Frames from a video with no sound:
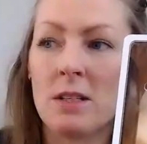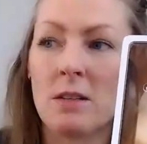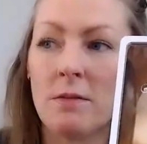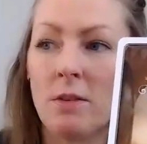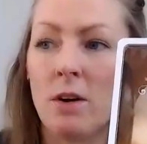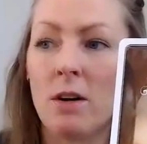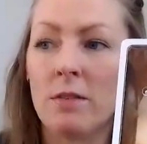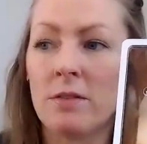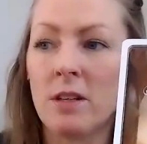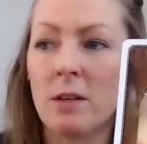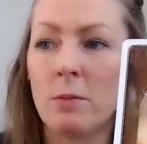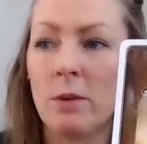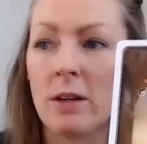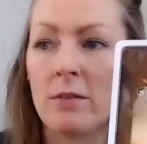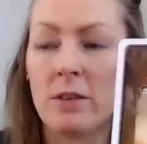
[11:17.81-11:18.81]
involved in
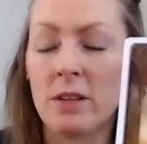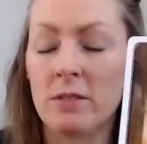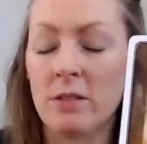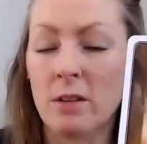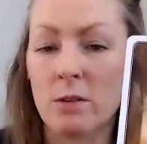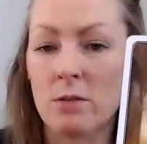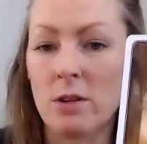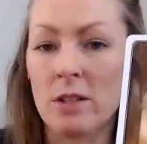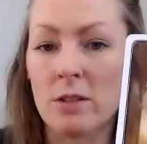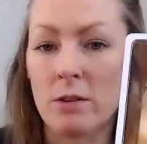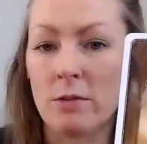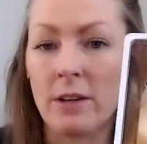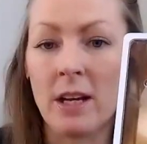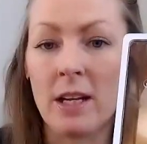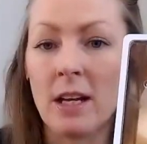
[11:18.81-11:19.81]
whatever it is that you're trying to
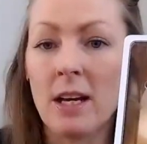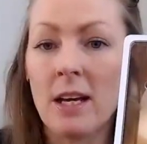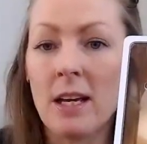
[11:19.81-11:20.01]
create